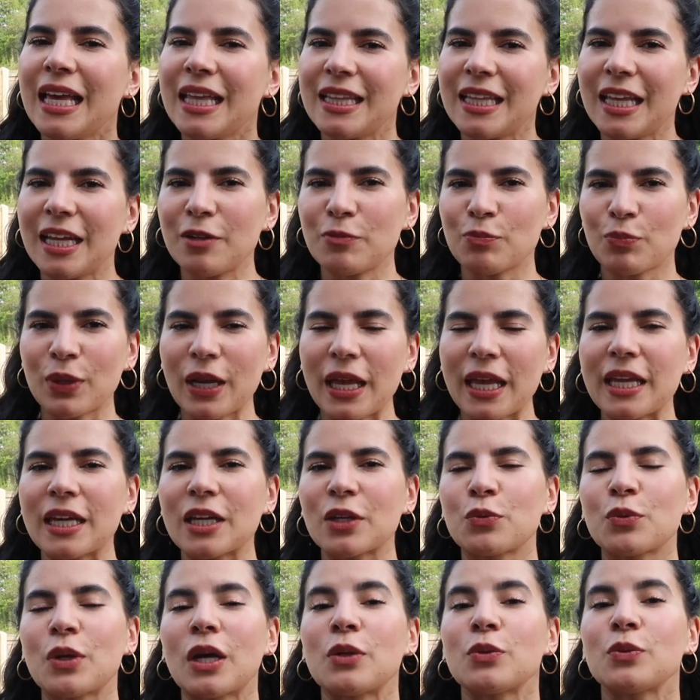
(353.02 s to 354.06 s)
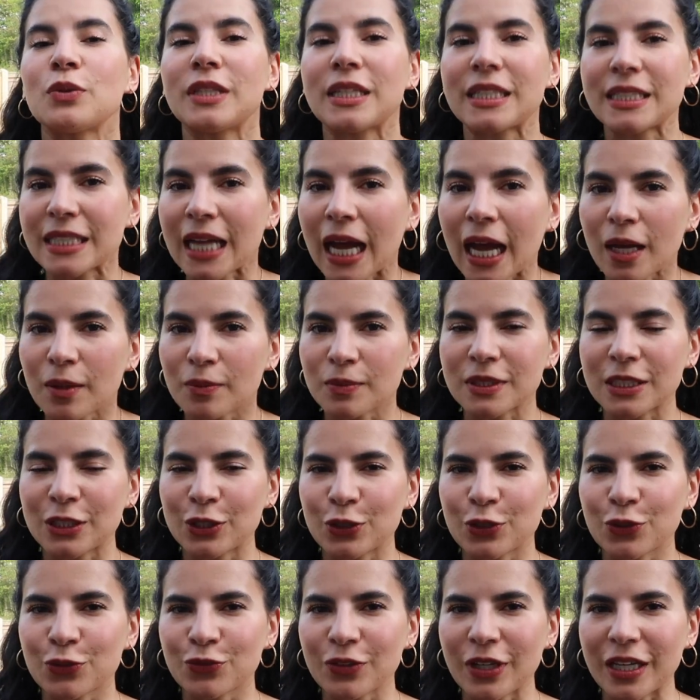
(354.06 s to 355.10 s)
then playing around with the times
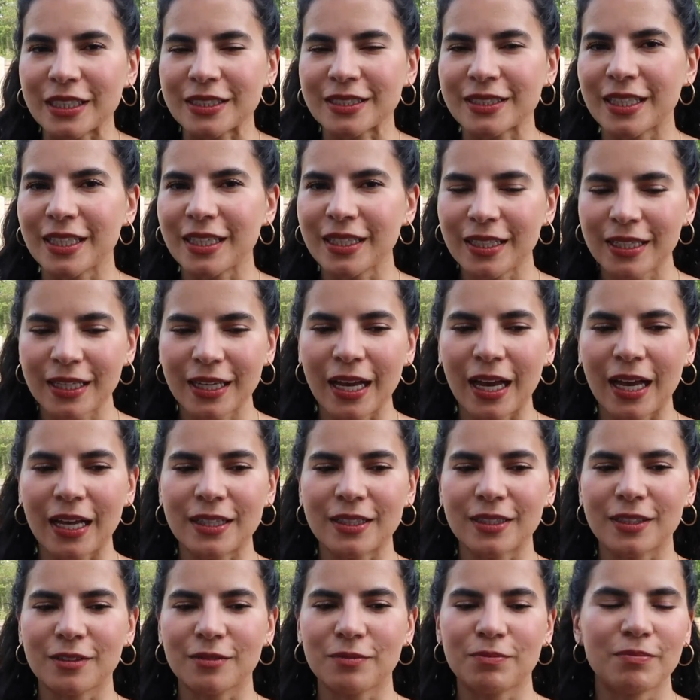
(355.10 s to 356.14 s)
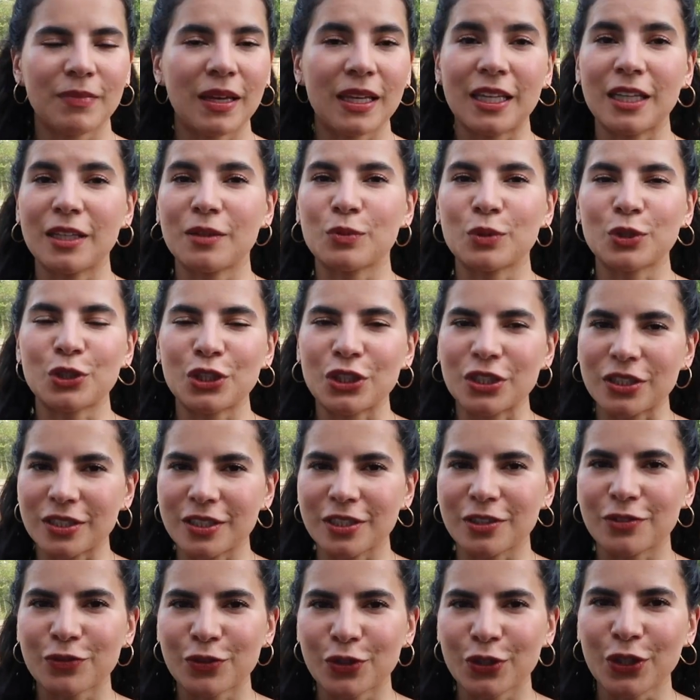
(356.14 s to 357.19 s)
you're fasting can make it much
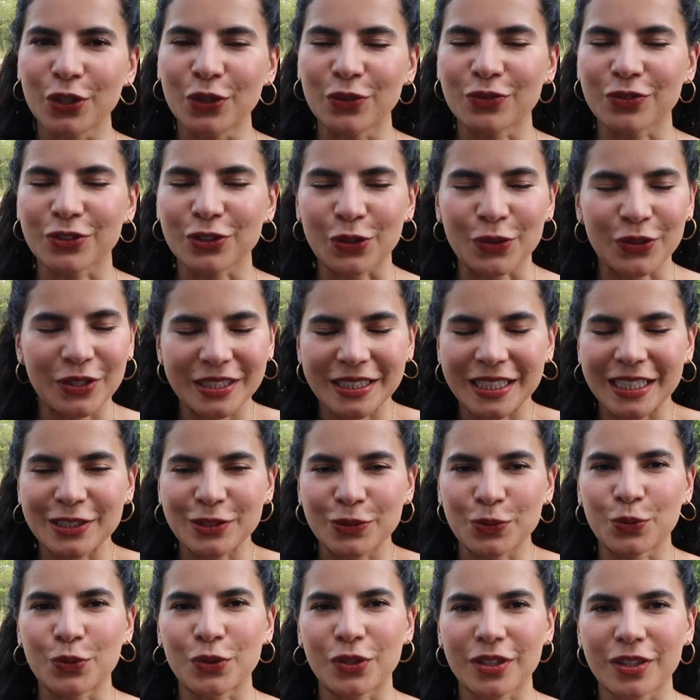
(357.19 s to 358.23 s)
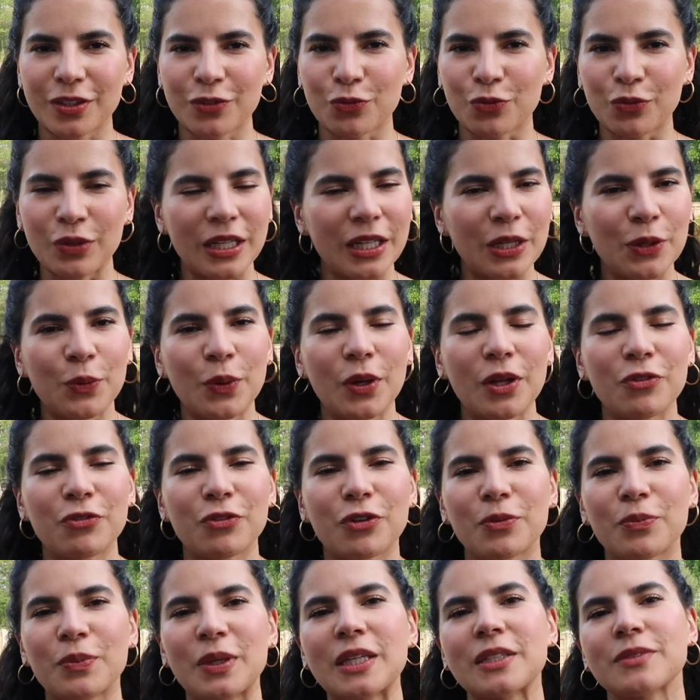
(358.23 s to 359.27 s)
easier for you so this has worked really well
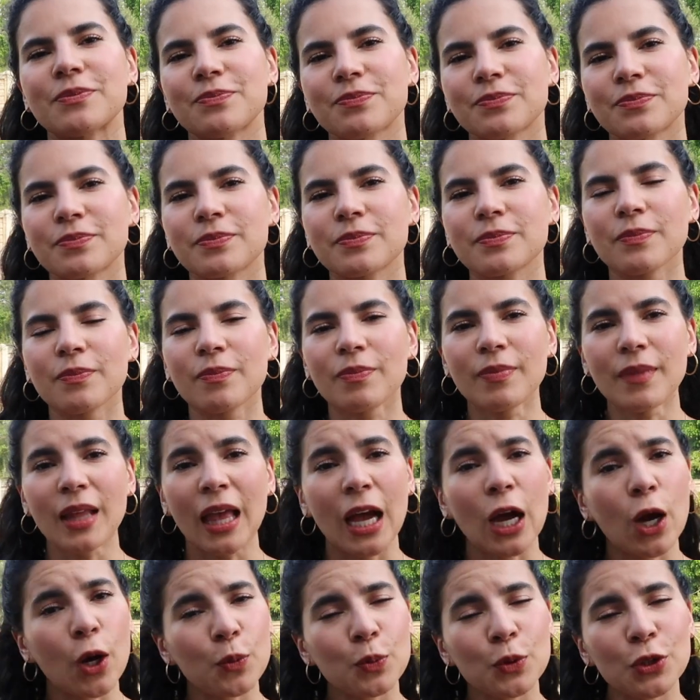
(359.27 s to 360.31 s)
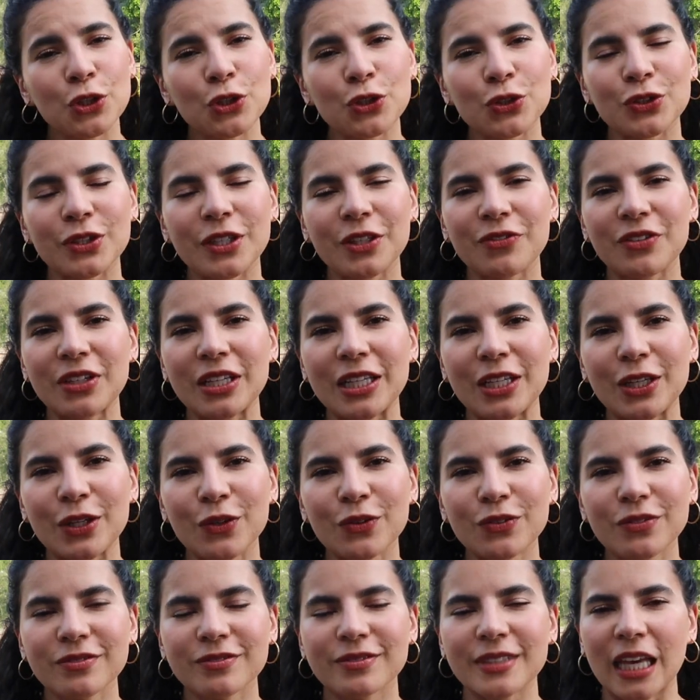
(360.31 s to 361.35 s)
for me i hope you enjoyed the
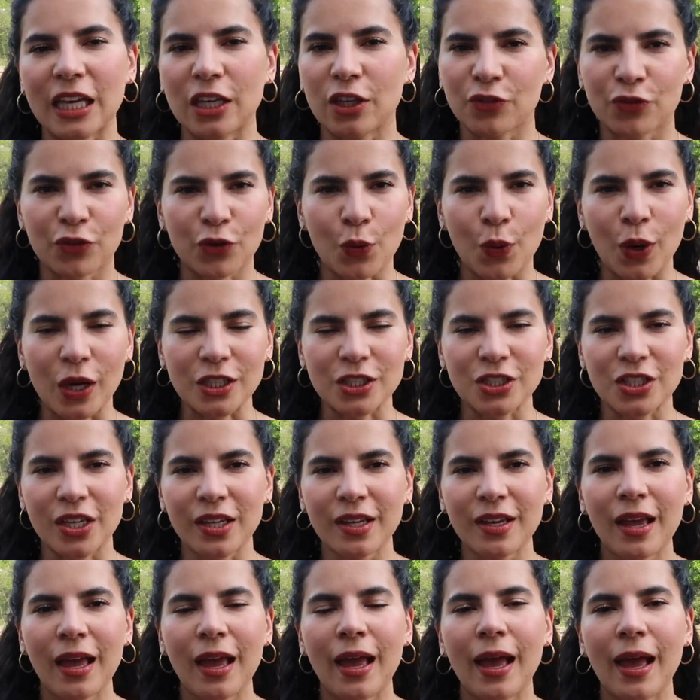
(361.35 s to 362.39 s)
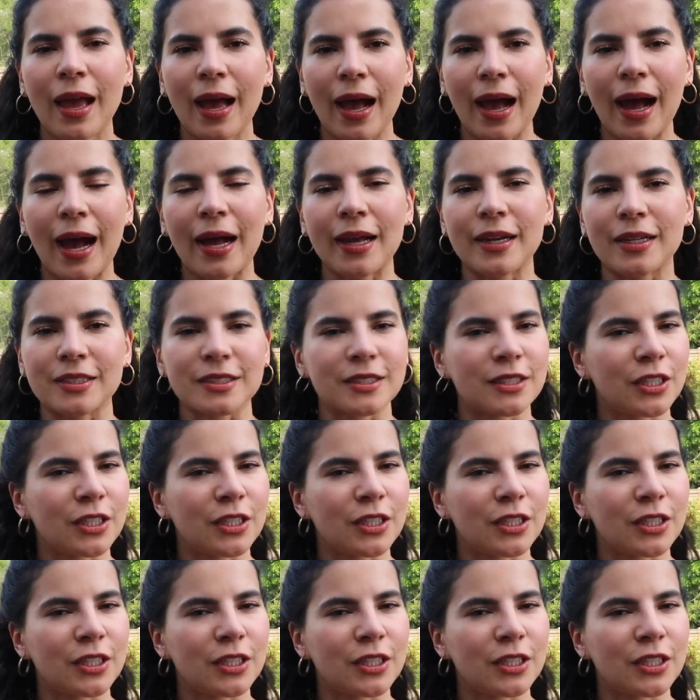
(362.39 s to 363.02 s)
video thank you for watching and i'll